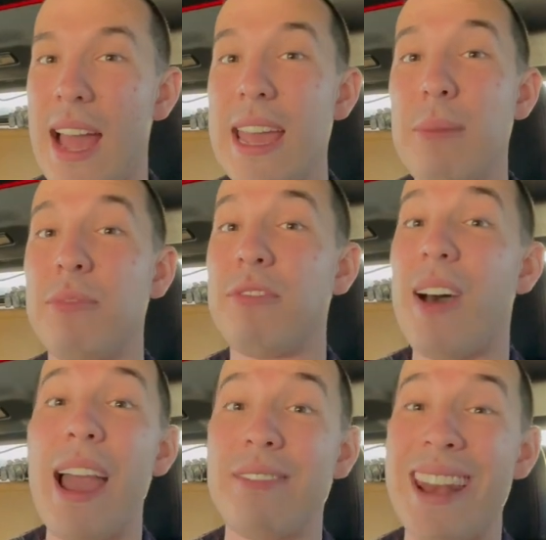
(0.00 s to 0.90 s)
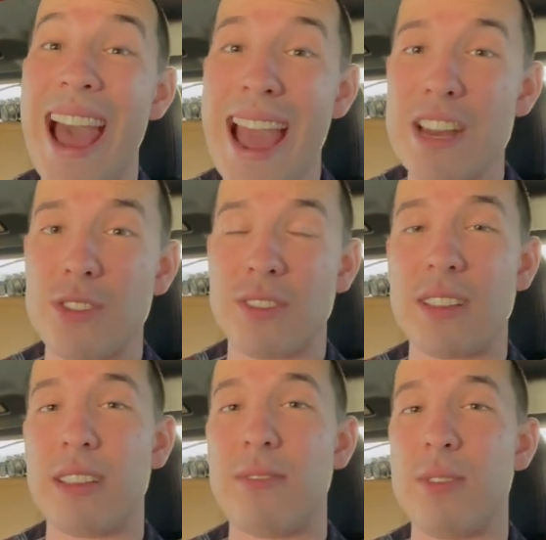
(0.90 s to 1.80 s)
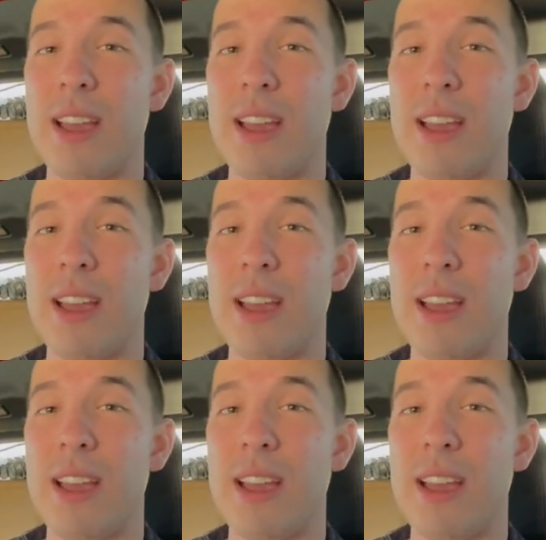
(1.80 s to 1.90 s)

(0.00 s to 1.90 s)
I am 5'9", just to give you